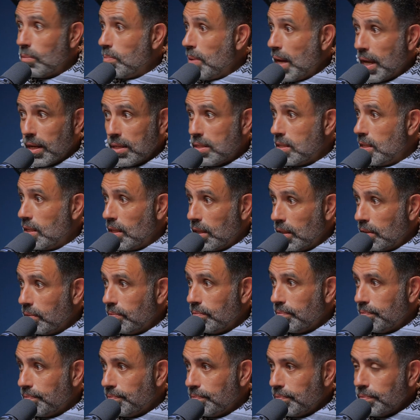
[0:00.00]
not Palestinian.
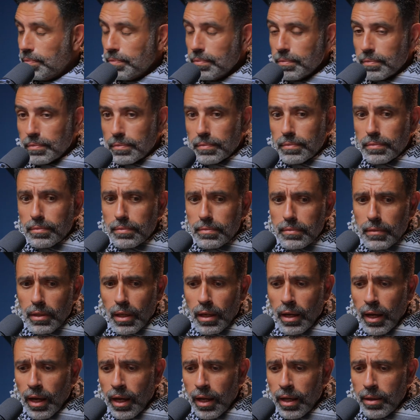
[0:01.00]

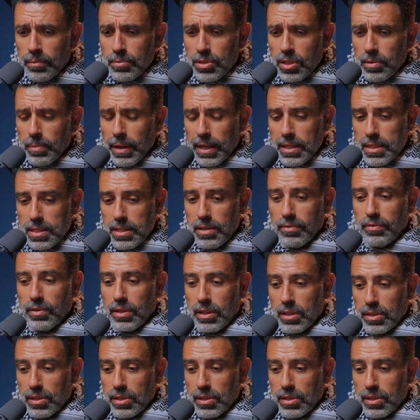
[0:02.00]
So about 7